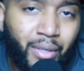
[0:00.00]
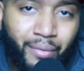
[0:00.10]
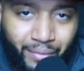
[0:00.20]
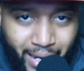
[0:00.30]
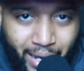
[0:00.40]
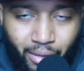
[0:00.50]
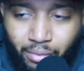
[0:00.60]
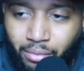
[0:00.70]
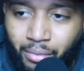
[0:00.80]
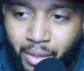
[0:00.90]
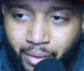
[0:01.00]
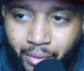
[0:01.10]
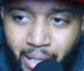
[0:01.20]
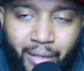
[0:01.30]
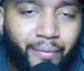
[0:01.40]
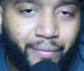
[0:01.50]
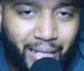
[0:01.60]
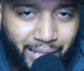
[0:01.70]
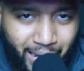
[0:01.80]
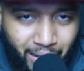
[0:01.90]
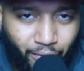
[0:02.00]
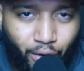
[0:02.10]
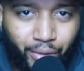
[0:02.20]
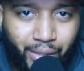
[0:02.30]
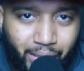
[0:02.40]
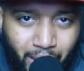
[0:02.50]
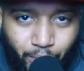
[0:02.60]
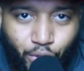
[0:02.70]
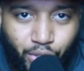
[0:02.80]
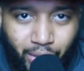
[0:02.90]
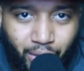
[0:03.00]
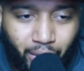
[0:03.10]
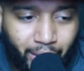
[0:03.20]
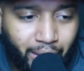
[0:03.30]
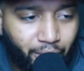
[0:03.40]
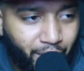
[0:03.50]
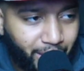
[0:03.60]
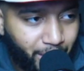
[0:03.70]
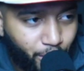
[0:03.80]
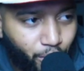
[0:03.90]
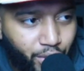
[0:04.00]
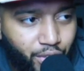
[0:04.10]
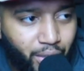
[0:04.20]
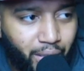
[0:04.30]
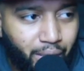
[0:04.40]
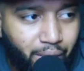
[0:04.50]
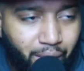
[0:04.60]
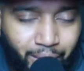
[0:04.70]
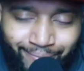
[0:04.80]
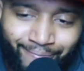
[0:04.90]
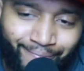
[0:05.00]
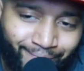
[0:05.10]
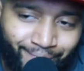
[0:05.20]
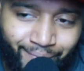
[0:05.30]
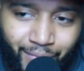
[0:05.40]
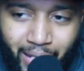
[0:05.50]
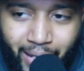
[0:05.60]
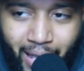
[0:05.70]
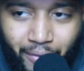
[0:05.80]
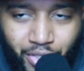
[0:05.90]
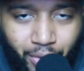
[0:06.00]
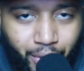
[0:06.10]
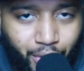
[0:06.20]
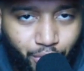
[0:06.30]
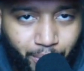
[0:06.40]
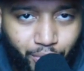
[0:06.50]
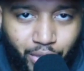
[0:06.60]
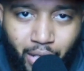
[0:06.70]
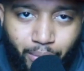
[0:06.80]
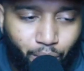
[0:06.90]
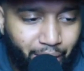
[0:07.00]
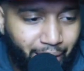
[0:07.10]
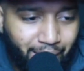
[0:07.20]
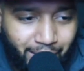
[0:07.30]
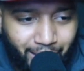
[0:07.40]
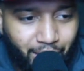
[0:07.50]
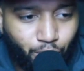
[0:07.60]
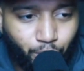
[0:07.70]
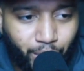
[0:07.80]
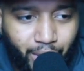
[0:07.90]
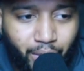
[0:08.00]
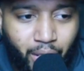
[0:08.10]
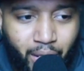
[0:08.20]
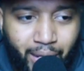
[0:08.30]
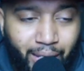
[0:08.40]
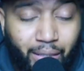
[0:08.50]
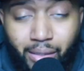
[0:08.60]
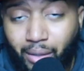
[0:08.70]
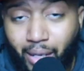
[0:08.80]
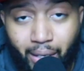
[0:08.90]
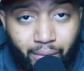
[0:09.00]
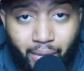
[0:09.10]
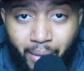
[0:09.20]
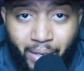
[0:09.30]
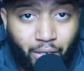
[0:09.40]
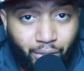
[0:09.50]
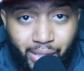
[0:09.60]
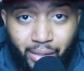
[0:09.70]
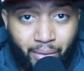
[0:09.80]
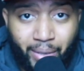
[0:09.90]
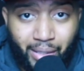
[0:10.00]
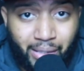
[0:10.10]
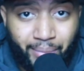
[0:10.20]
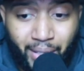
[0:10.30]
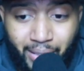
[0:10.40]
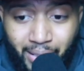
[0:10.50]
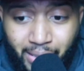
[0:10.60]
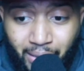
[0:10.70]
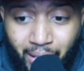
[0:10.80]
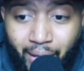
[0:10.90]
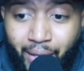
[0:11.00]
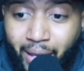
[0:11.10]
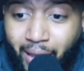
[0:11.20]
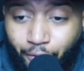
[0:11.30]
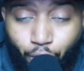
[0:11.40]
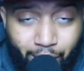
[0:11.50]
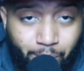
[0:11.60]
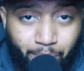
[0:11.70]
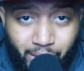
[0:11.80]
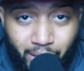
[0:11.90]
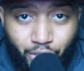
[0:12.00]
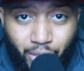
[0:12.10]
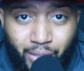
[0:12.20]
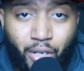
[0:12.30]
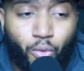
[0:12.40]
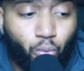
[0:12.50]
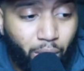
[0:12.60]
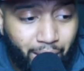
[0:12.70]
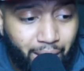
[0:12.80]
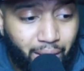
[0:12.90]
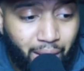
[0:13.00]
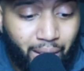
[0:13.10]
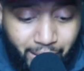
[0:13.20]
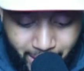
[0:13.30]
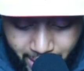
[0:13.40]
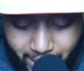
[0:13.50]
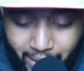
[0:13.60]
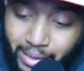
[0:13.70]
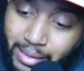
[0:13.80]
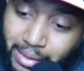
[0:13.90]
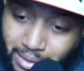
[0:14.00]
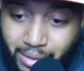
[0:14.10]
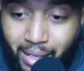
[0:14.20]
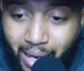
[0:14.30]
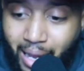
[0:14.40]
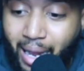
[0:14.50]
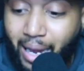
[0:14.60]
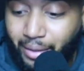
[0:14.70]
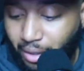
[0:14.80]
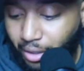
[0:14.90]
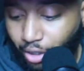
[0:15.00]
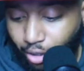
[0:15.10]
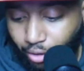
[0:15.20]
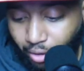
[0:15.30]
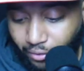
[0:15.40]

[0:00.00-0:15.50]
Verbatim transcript: Now, that's kind of hard to say when you sit there and look at the fact that Jokic does like average nearly a triple double. He has like these really he does a lot. I'm not gonna sit there and make it seem like he doesn't lie. And for his position, what he does is kind of unheard of.